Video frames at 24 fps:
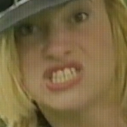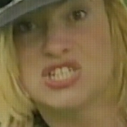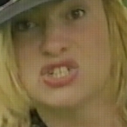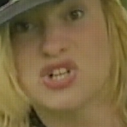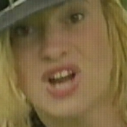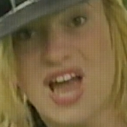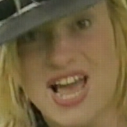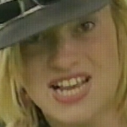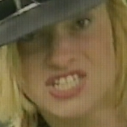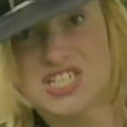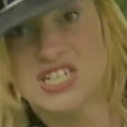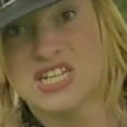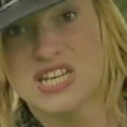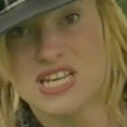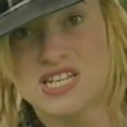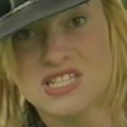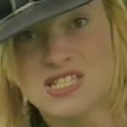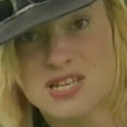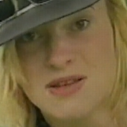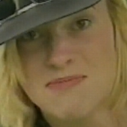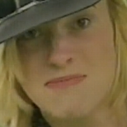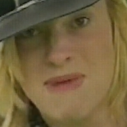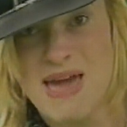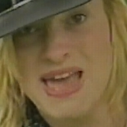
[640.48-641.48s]
trashing
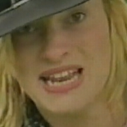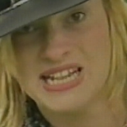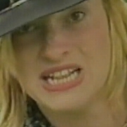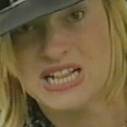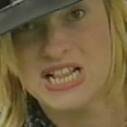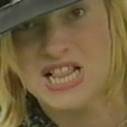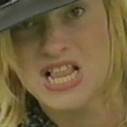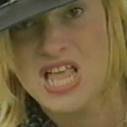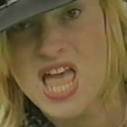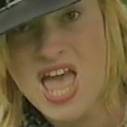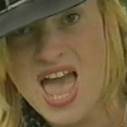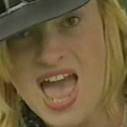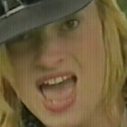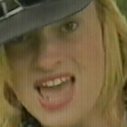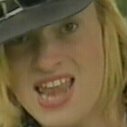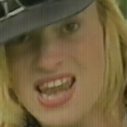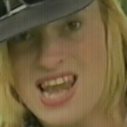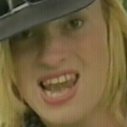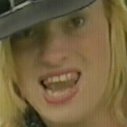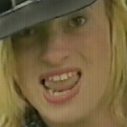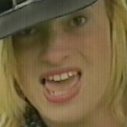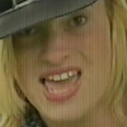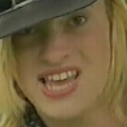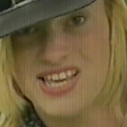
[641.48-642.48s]
into metal and
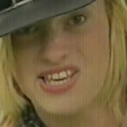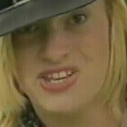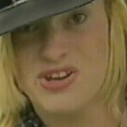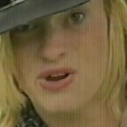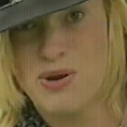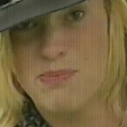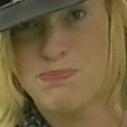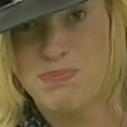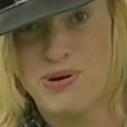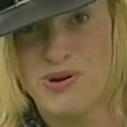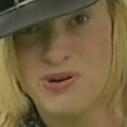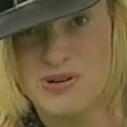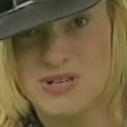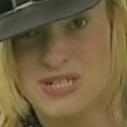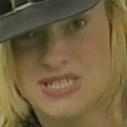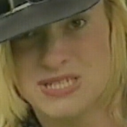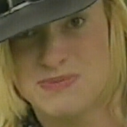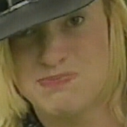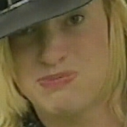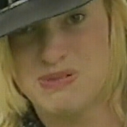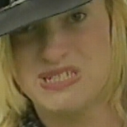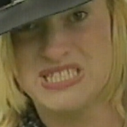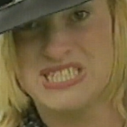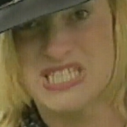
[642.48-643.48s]
like your opponents
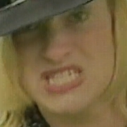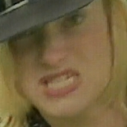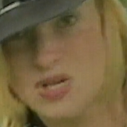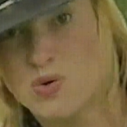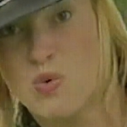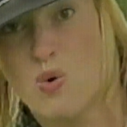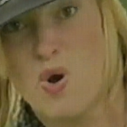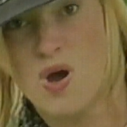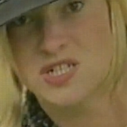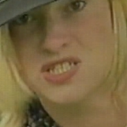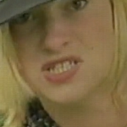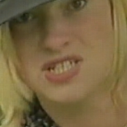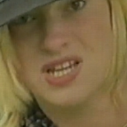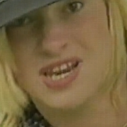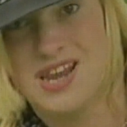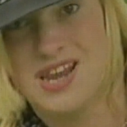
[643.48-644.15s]
be squashed on